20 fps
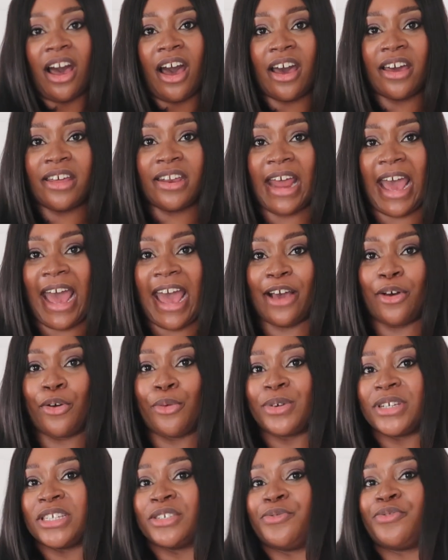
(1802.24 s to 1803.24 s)
cut at an
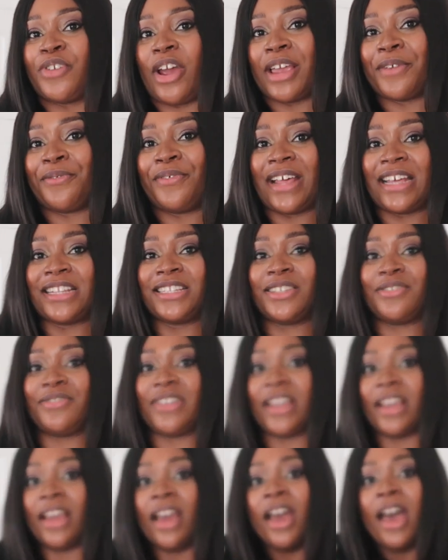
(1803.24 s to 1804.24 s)
angle, which is very
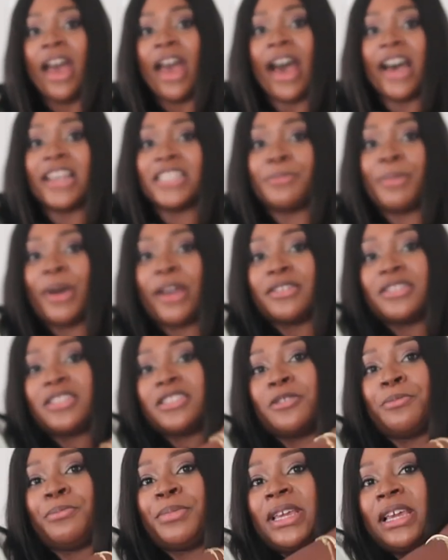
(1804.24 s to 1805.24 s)
flattering, as
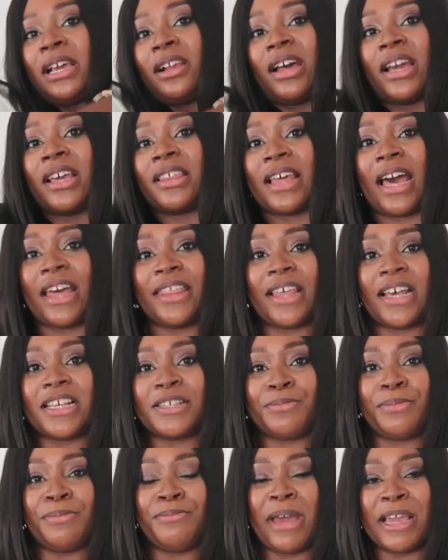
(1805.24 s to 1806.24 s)
opposed to being like that.
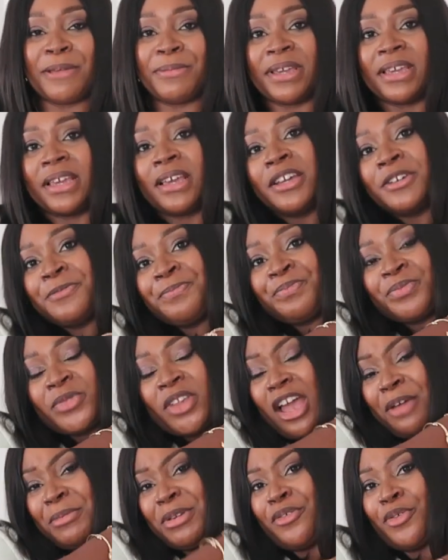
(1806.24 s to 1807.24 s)
That's maybe,
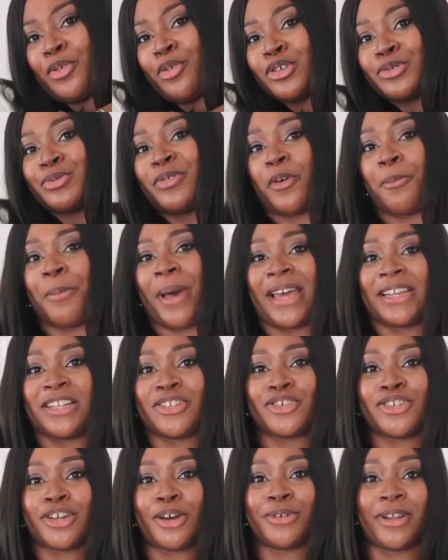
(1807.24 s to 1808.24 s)
I mean, of course with a
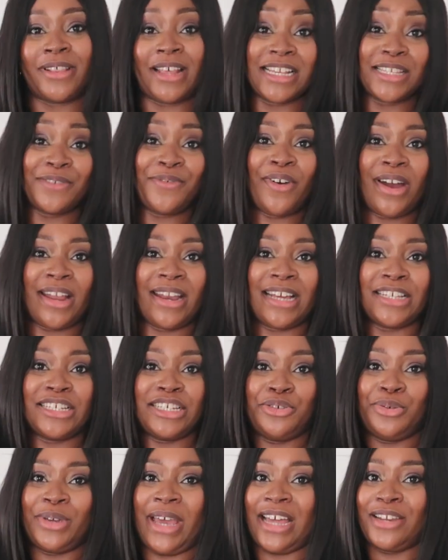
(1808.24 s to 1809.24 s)
padded shoulder that's fine,
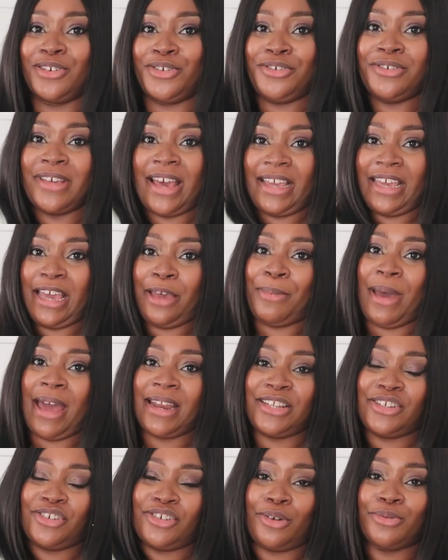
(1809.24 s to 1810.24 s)
actually you can do that and get a
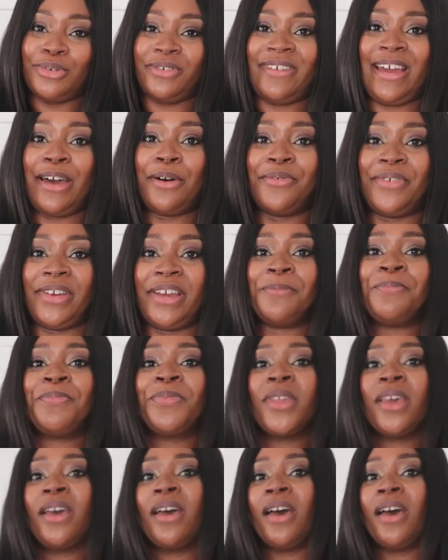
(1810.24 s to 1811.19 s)
padded shoulder out of it.